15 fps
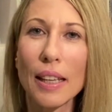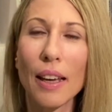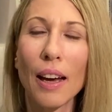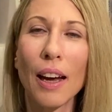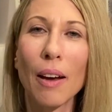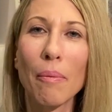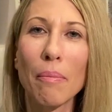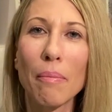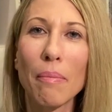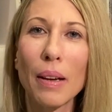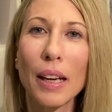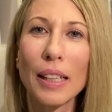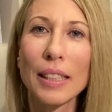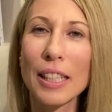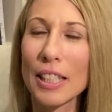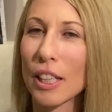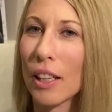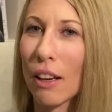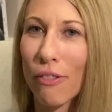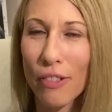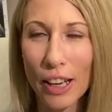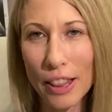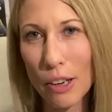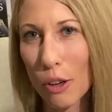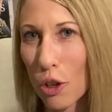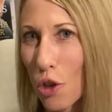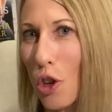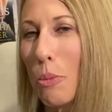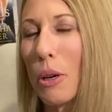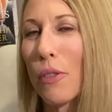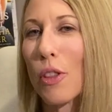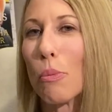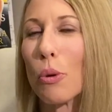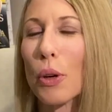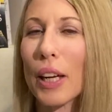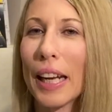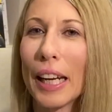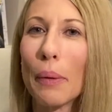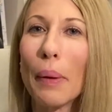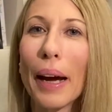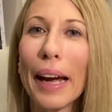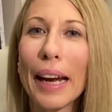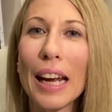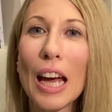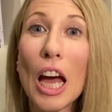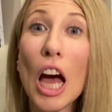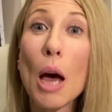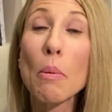um, it doesn't affect their enjoyment of the book in any way.